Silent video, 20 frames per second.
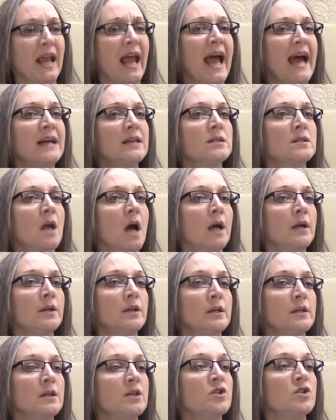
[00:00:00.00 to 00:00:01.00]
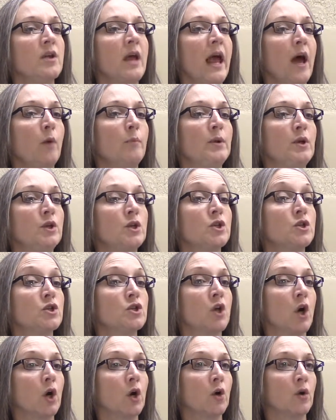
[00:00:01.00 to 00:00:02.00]
ask God to help you
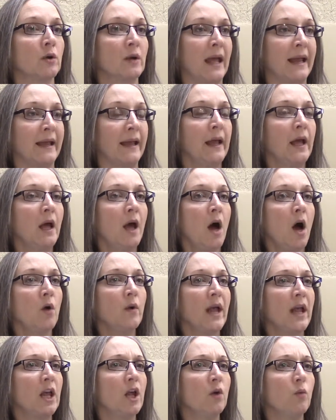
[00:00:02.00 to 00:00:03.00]
discern. Like, okay,